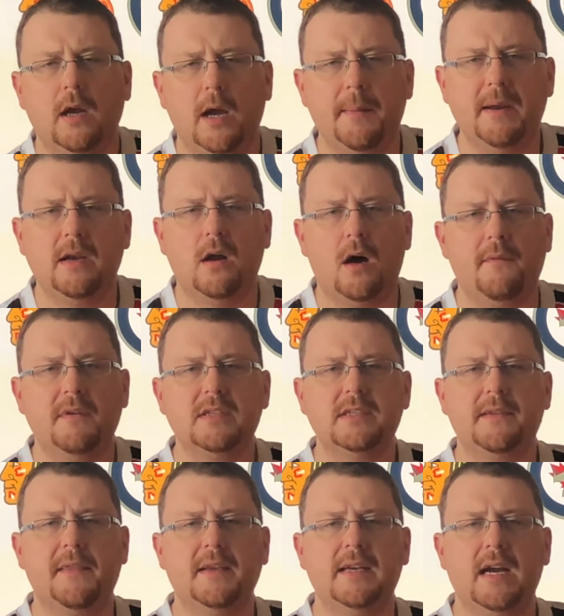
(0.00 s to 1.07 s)
I mean,
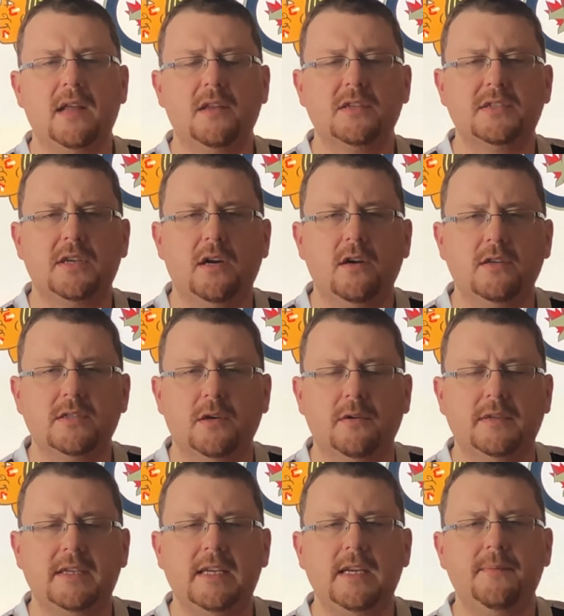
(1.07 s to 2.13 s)
obviously, the Dallas Stars
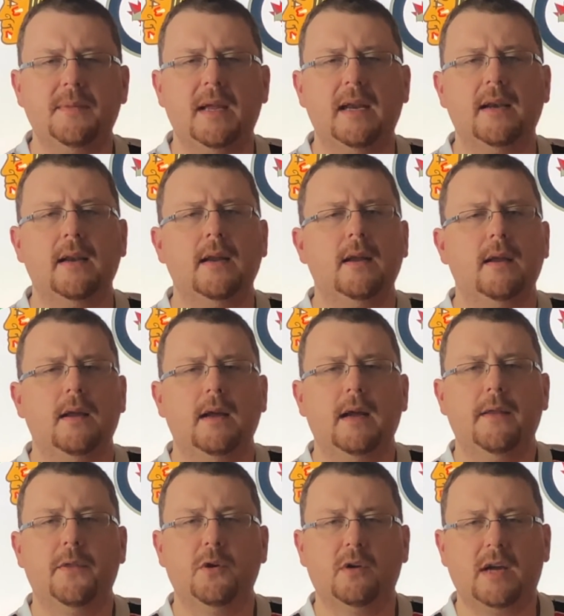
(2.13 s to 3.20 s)
are a team that
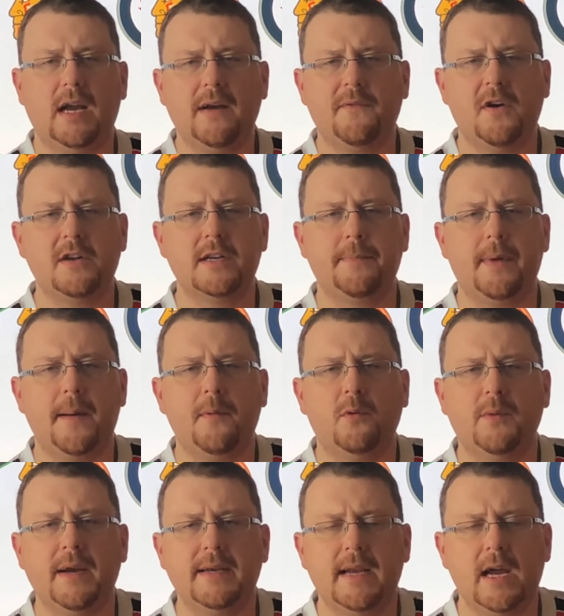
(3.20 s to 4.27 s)
uh, they're kind of on the
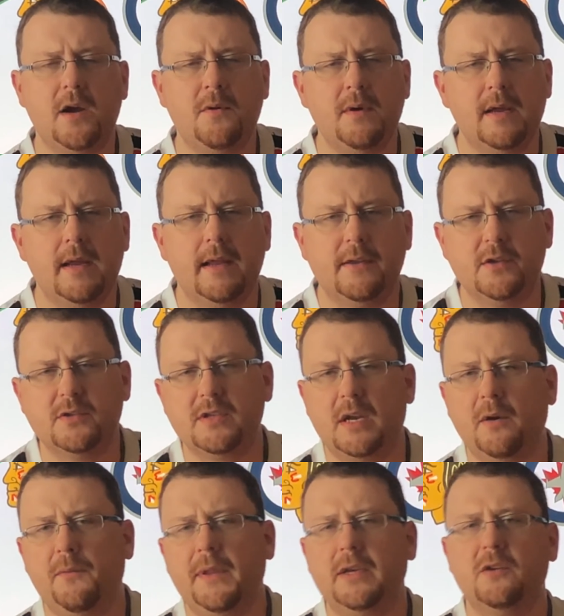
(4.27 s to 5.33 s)
bubble right now. There's, I
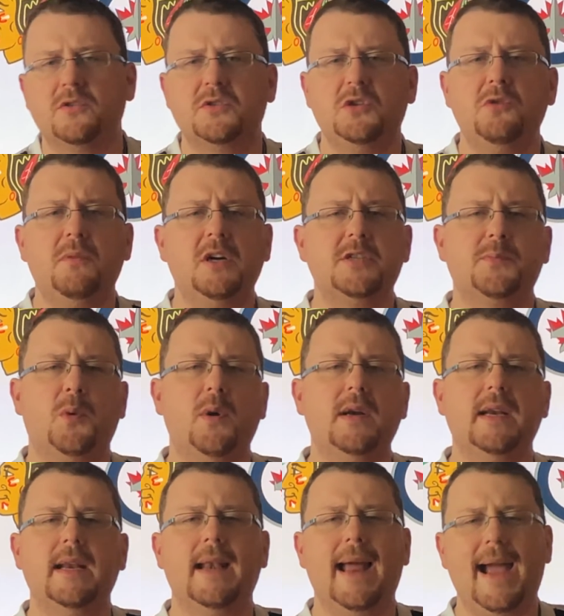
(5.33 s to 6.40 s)
don't think there's too much
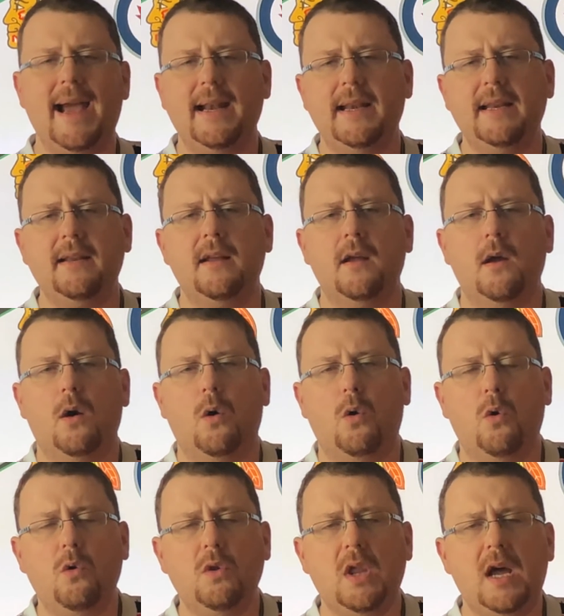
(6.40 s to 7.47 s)
point in adding a
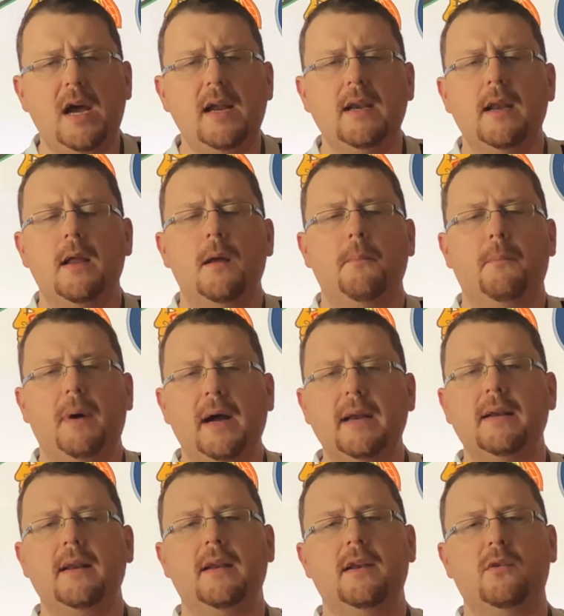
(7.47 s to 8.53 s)
whole lot,
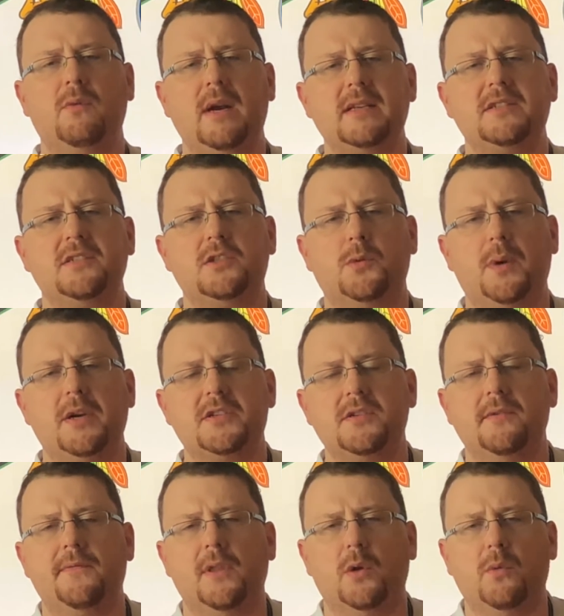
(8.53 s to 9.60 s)
but in the right
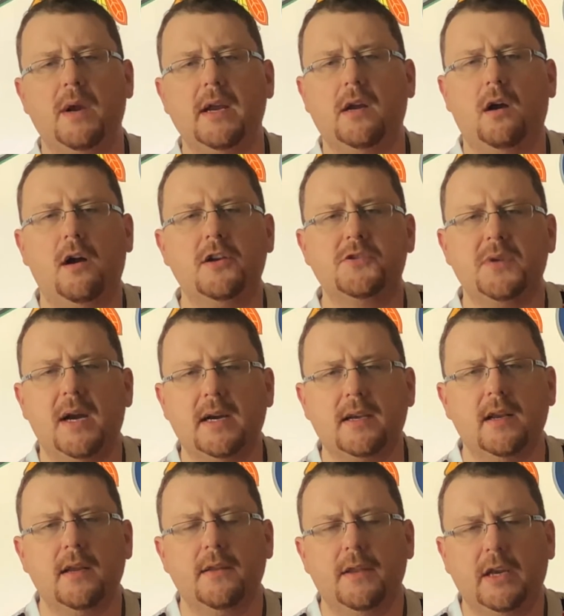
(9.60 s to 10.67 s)
situation for the right
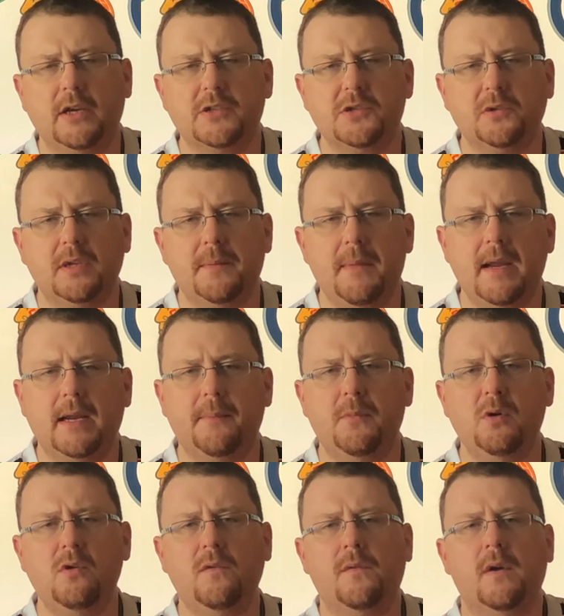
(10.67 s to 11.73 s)
contract, they could certainly make a
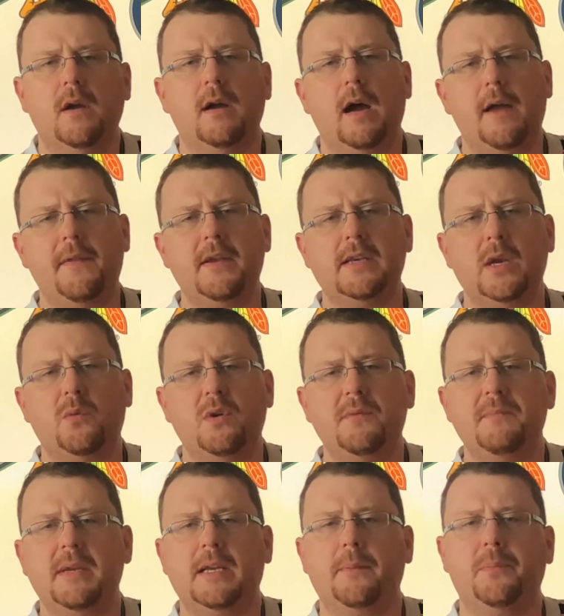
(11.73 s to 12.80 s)
move. I think they
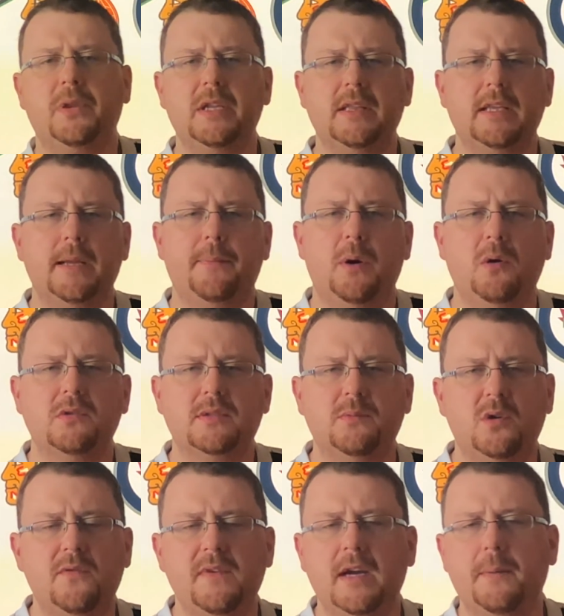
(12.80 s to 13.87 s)
wouldn't be completely opposed to
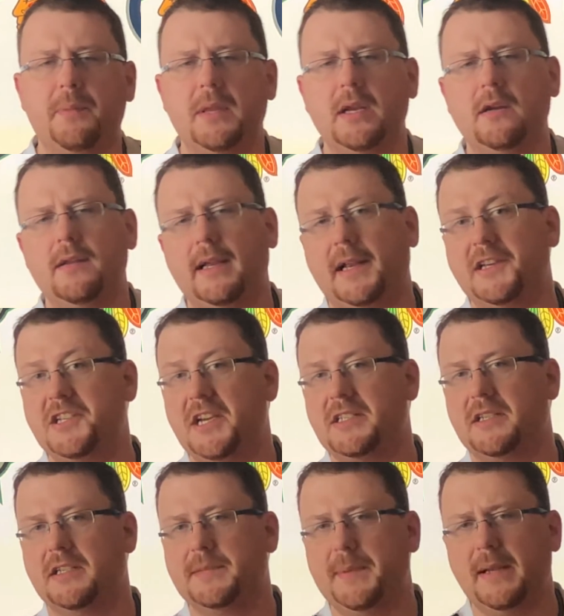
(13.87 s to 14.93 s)
moving a player like a
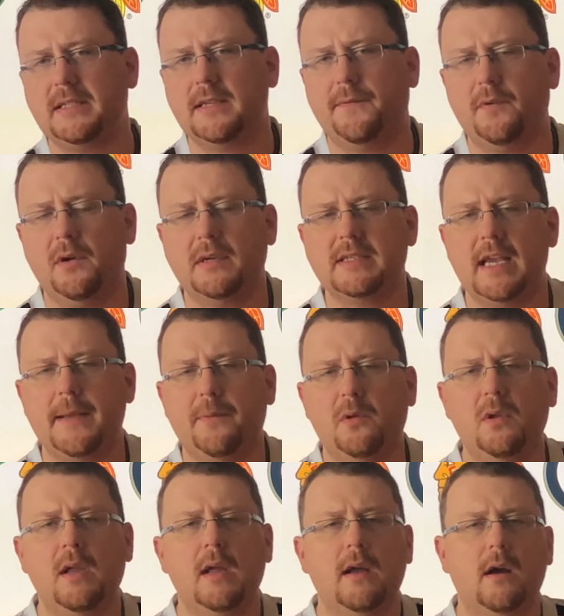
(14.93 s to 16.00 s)
Jason Spezza, for
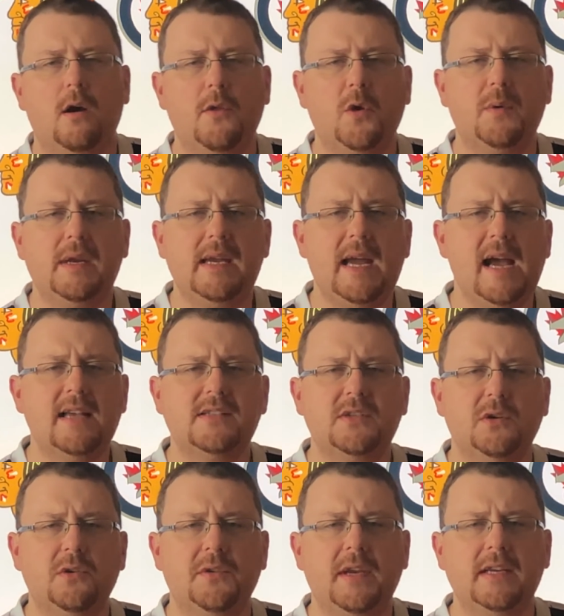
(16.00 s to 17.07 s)
example, although he has
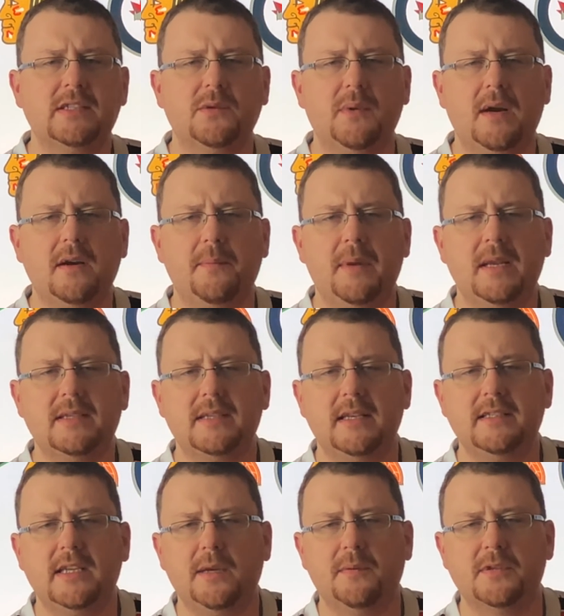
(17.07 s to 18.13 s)
turned things around a bit
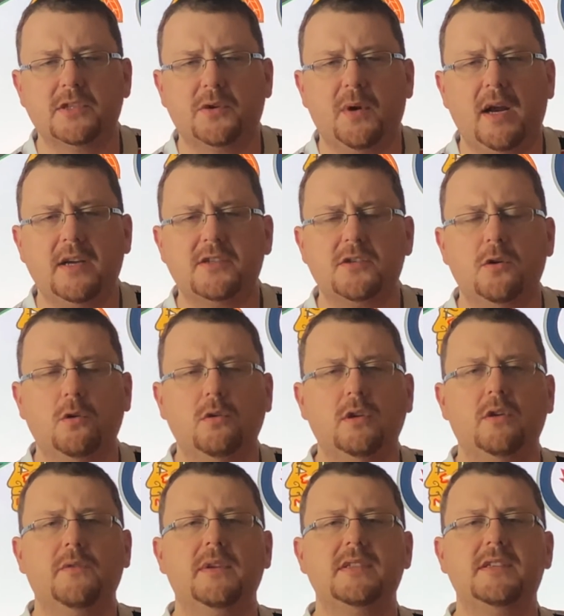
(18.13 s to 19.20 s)
since he was scratched
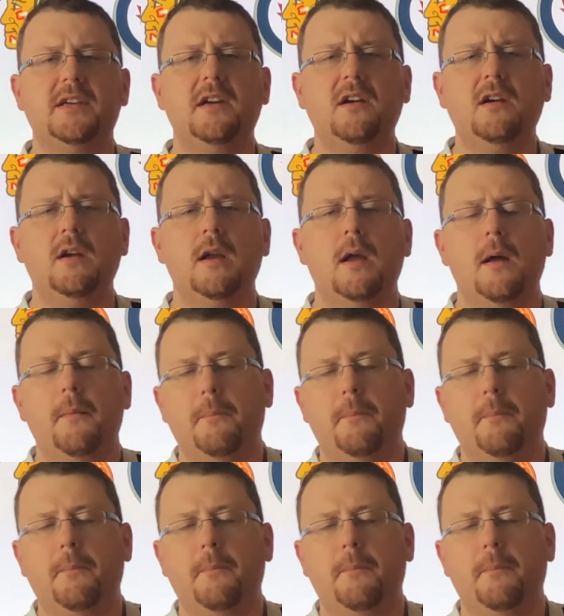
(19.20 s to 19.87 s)
earlier this year.